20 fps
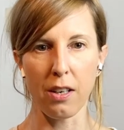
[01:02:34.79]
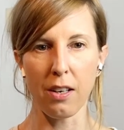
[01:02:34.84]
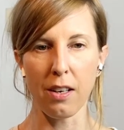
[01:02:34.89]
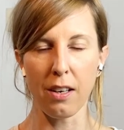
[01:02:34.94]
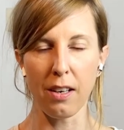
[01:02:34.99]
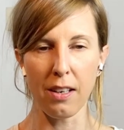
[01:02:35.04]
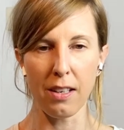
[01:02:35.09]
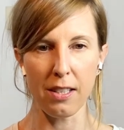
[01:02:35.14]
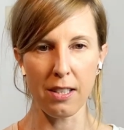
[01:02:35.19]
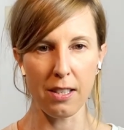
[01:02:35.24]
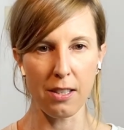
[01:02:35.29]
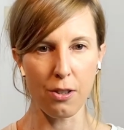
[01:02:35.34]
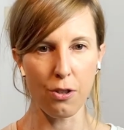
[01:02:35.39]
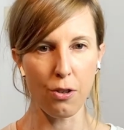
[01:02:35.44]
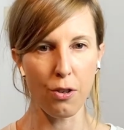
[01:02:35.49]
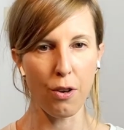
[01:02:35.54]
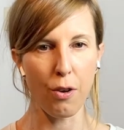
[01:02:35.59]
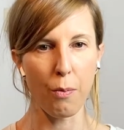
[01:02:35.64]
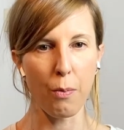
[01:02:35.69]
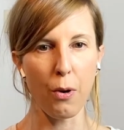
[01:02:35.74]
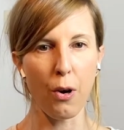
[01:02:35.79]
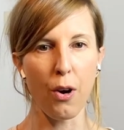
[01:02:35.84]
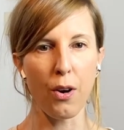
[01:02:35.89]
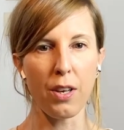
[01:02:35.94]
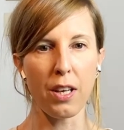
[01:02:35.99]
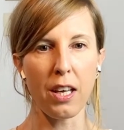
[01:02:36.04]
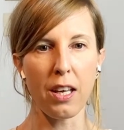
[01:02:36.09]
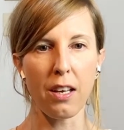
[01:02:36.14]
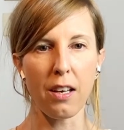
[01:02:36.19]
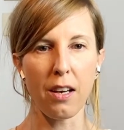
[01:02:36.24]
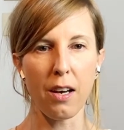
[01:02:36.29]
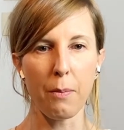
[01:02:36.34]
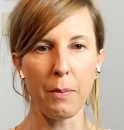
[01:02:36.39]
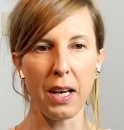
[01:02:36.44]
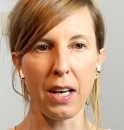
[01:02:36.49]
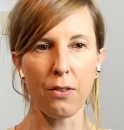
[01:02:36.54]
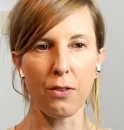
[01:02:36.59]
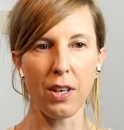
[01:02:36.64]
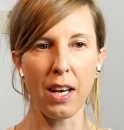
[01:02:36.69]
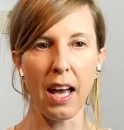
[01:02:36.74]
Listen to your body. Come
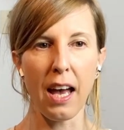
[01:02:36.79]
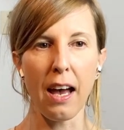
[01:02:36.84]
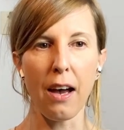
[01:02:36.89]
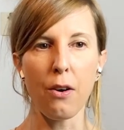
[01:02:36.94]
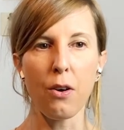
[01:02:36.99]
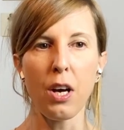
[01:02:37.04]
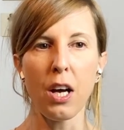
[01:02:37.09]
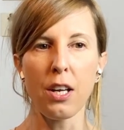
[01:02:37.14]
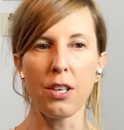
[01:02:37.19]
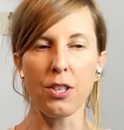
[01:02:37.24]
out now,